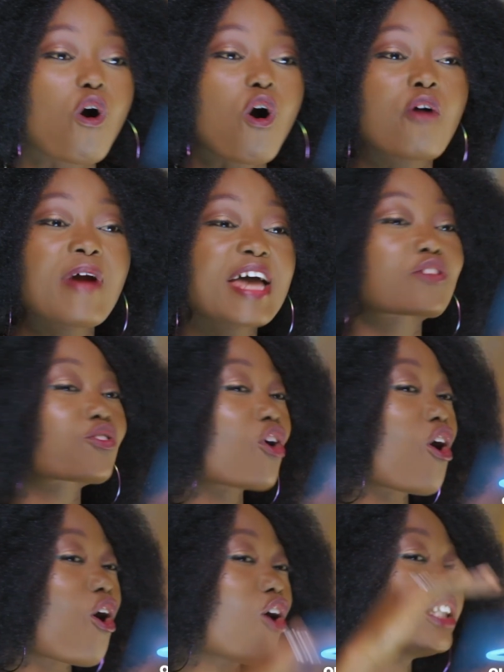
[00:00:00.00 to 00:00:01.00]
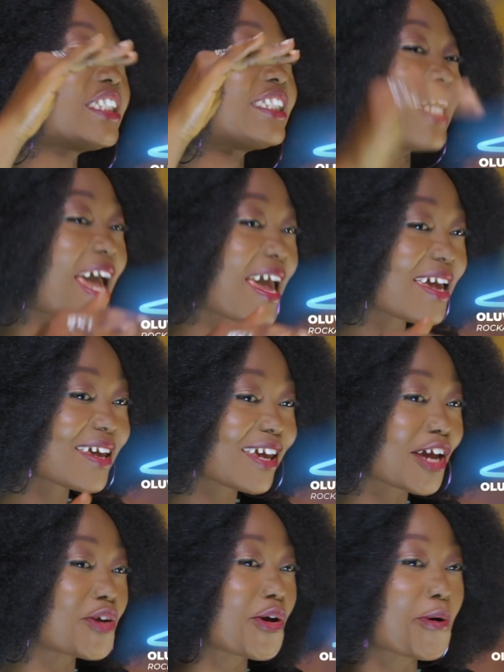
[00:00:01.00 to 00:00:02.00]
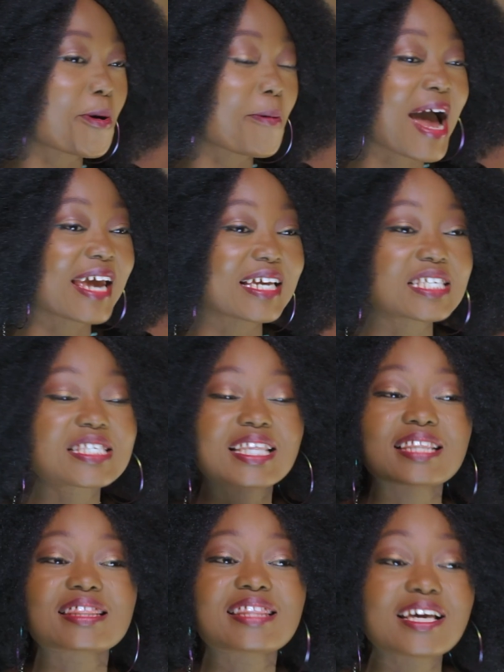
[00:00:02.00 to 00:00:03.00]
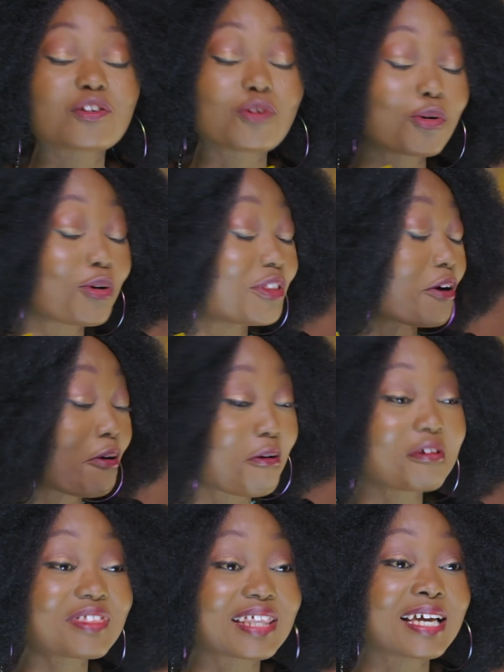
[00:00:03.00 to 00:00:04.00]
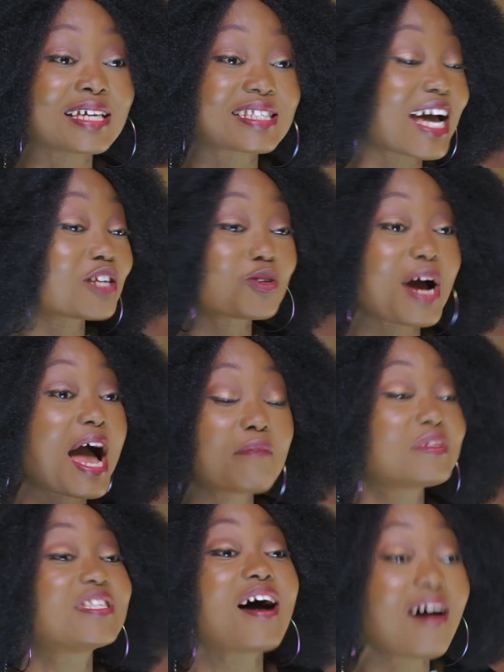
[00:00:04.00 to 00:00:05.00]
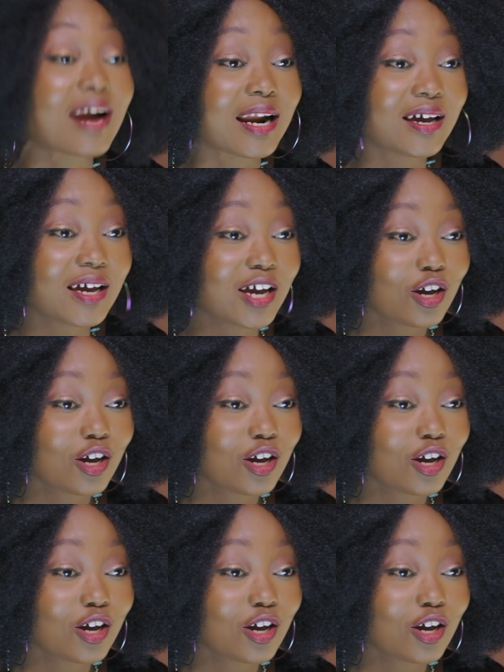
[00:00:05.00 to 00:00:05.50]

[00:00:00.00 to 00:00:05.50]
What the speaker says: Oretoshe in Yoruba is the good things that you have done.